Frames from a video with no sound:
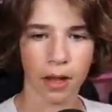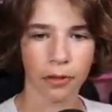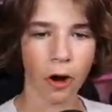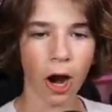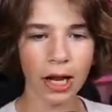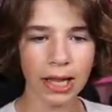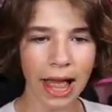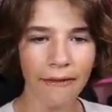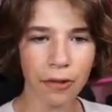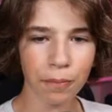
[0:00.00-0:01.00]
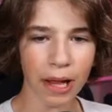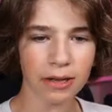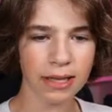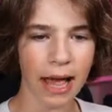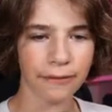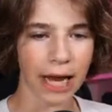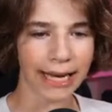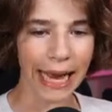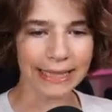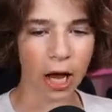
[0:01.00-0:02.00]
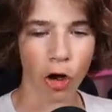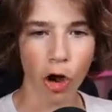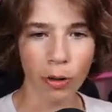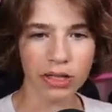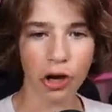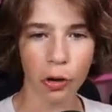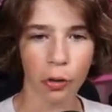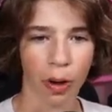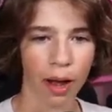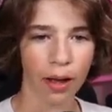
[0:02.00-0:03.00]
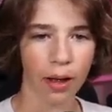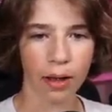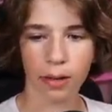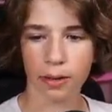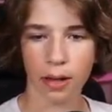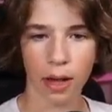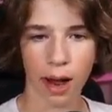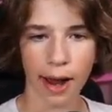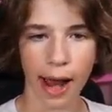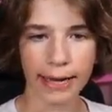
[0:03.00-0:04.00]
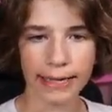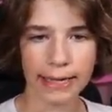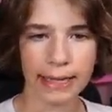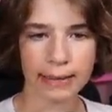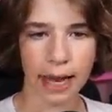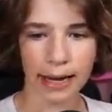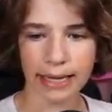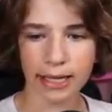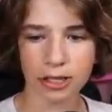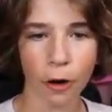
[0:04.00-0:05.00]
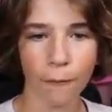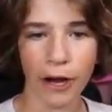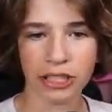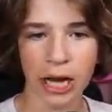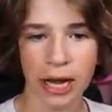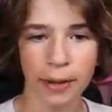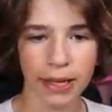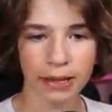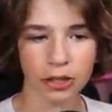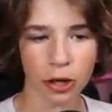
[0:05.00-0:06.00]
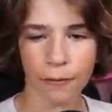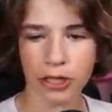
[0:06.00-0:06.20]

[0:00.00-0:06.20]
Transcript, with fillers: There are 11 players left. I can't tell who is who. I I need these. I need the surfish. Let me get the surfish.